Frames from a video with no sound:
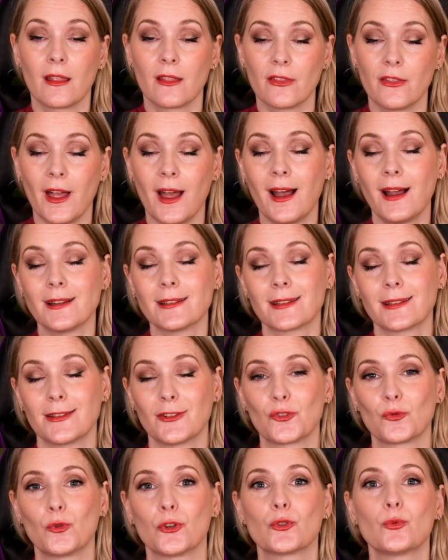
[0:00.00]
That
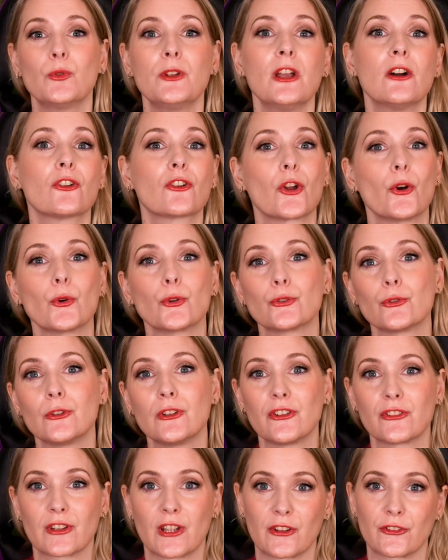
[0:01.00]
is what we are going to
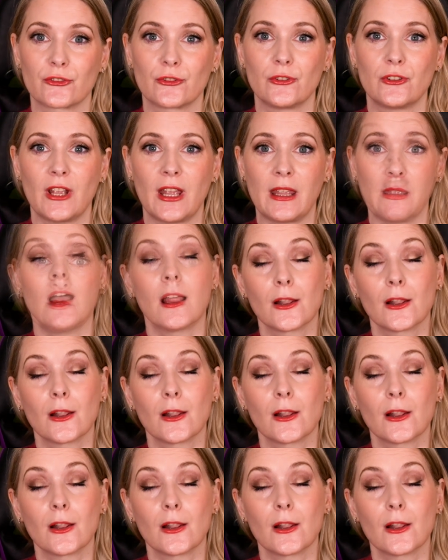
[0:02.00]
discuss today,